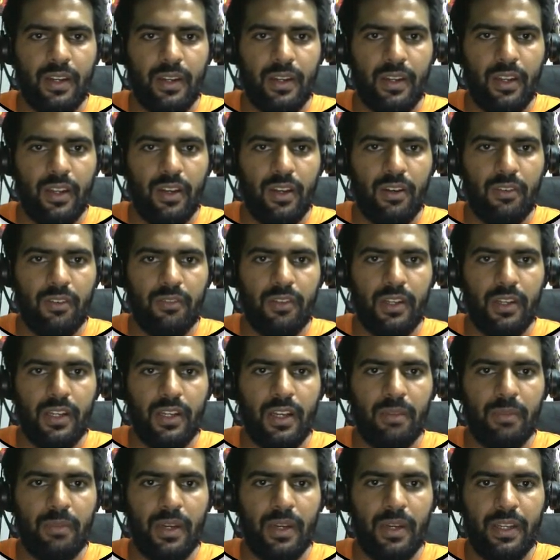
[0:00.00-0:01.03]
Now we'll
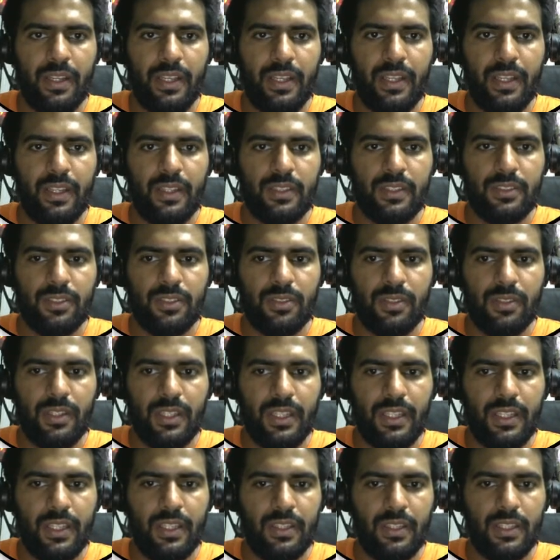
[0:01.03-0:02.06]
come at e. So
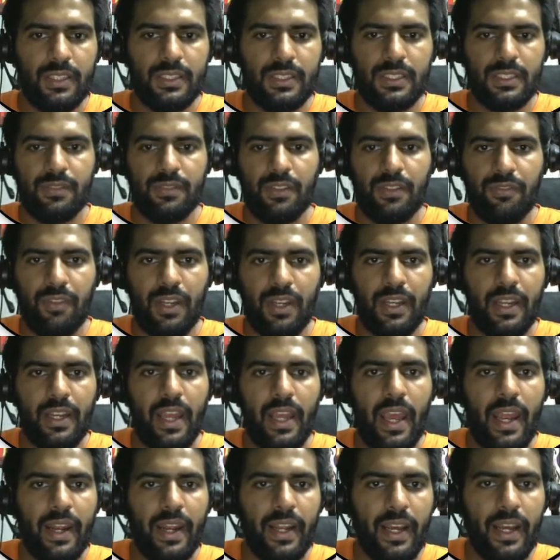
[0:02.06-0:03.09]
e, this is 15,
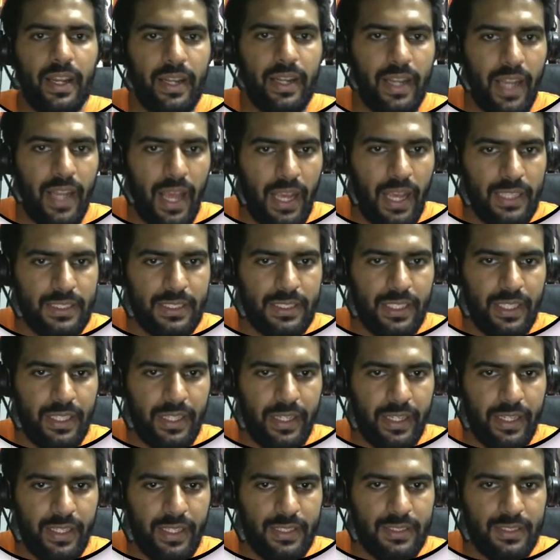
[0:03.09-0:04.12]
and our last
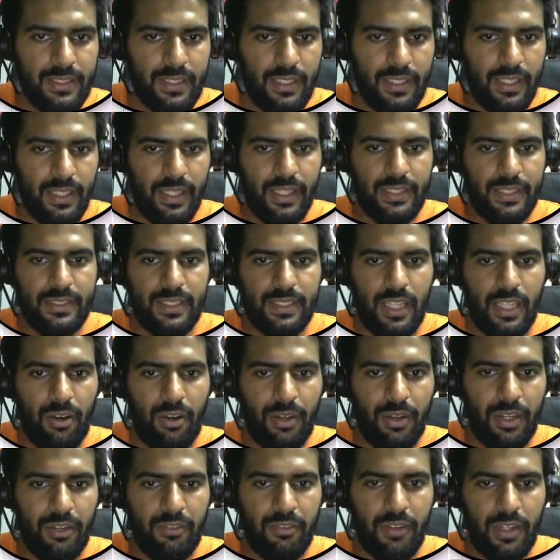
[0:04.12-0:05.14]
index is
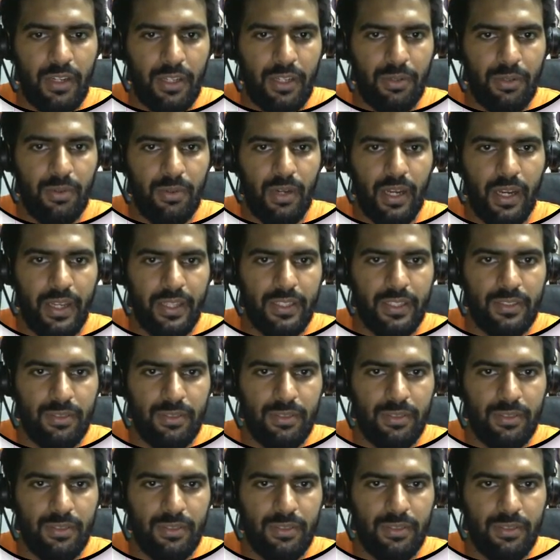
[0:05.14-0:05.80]
now equal to I.